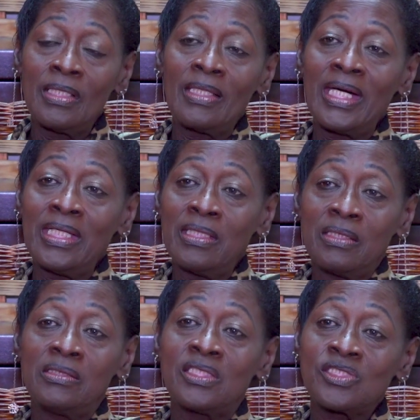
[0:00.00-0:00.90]
like
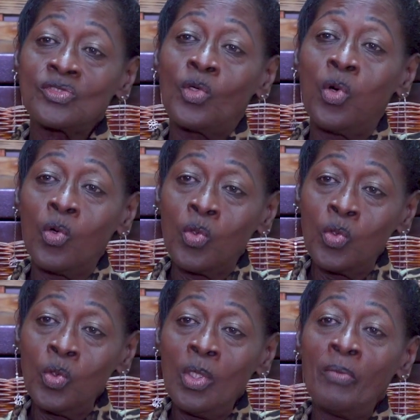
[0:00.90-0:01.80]
the
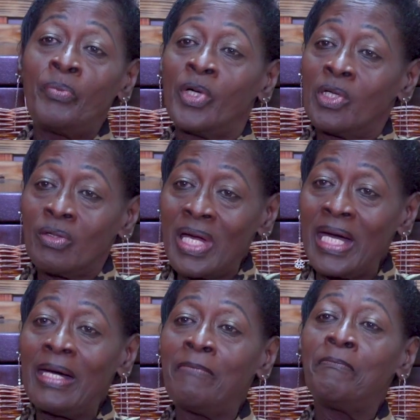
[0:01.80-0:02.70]
school
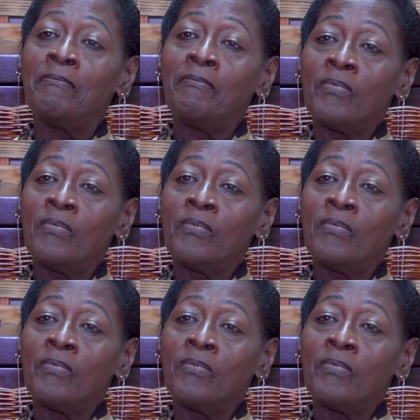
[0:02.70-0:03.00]
program.